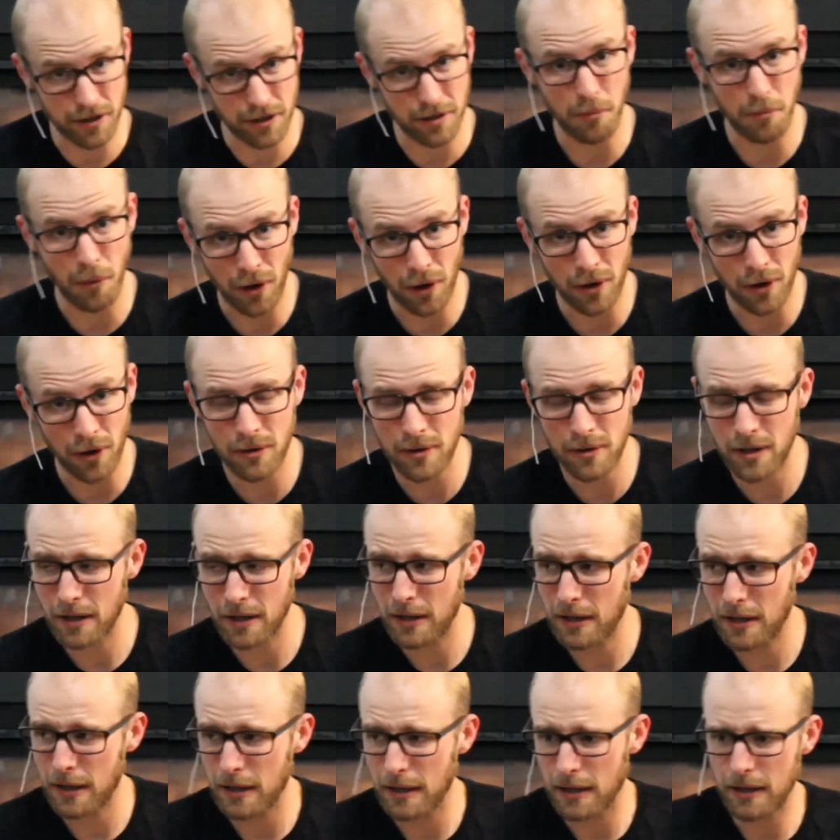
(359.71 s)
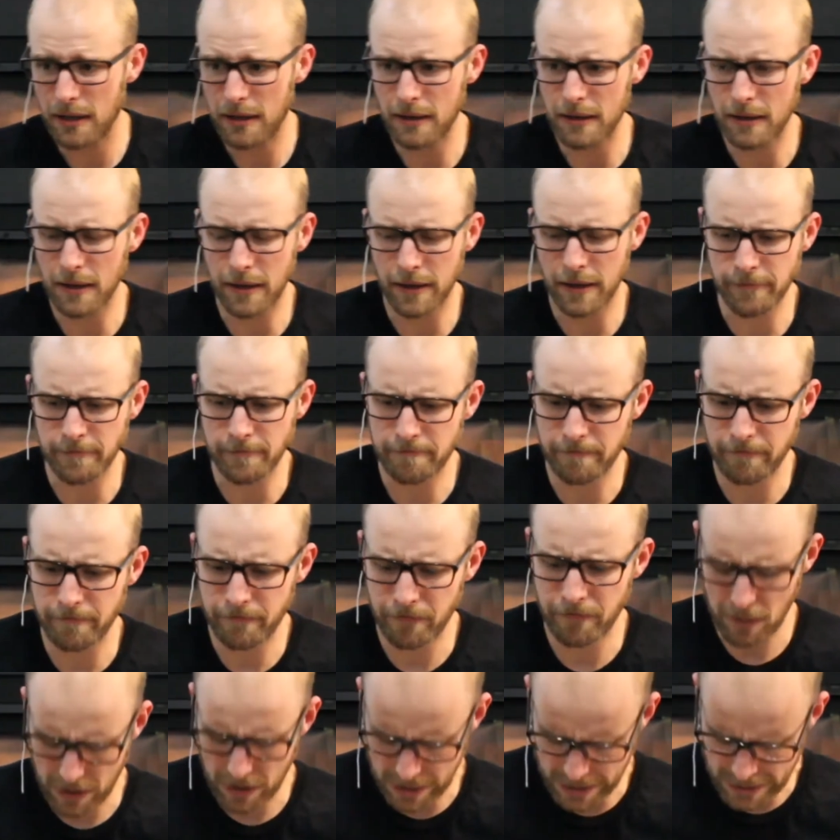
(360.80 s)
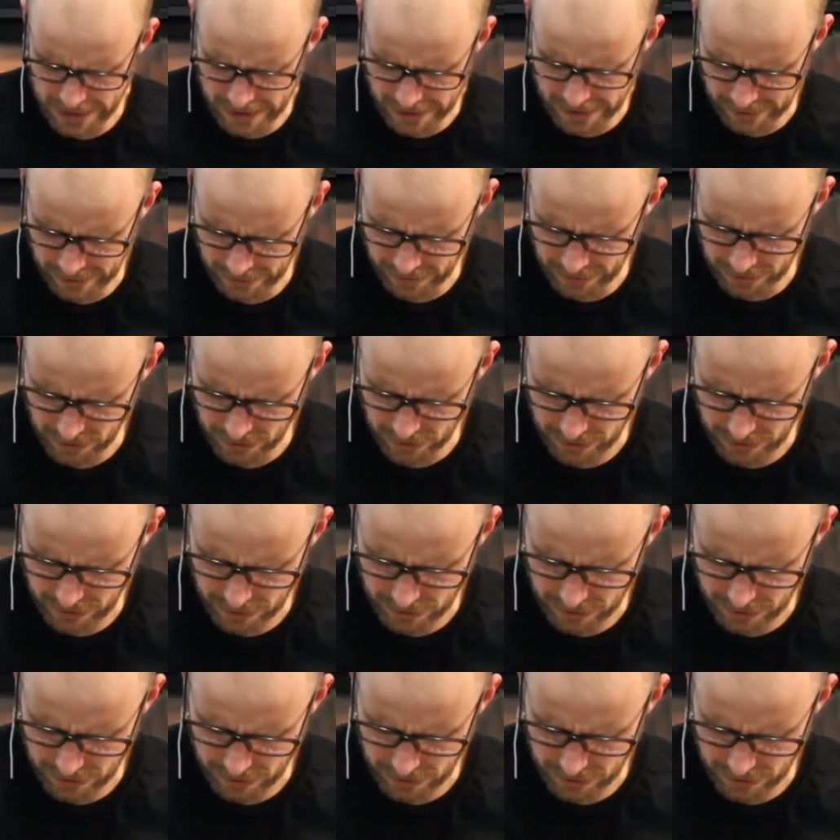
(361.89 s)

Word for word: tomorrow. Um, and